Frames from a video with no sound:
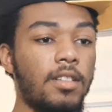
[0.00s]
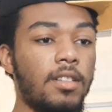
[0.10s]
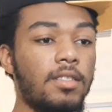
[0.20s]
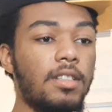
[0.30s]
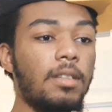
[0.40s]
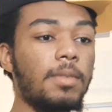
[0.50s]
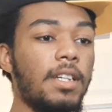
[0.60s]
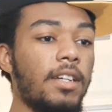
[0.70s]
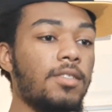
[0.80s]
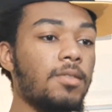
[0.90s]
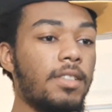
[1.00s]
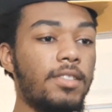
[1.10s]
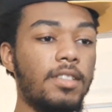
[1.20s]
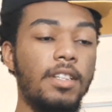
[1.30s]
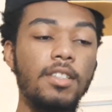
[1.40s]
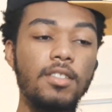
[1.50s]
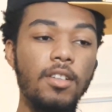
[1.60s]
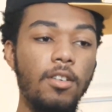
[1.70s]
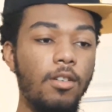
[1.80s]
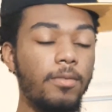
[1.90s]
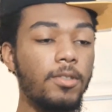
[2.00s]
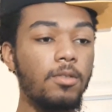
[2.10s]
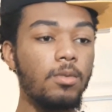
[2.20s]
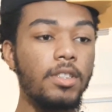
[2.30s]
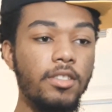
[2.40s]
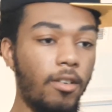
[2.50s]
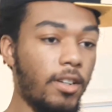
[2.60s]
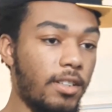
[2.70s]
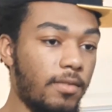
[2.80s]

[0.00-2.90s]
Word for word: Tell him he had you listen to Keyshia Cole for two weeks straight.